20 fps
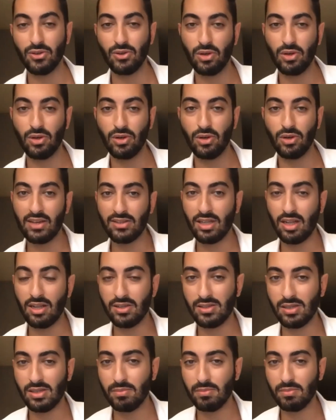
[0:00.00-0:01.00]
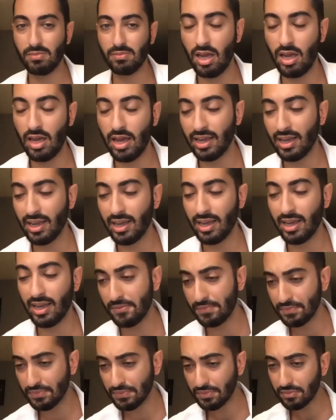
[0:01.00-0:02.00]
$1,000 a year.
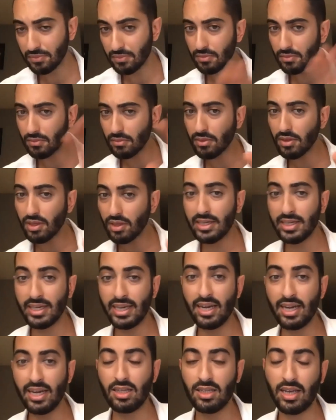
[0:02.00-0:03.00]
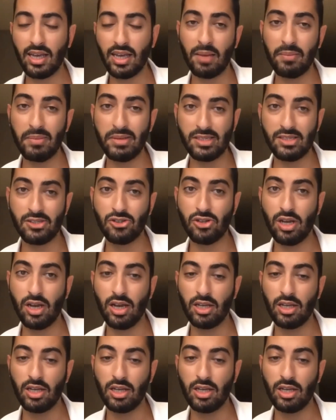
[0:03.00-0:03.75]
Get that business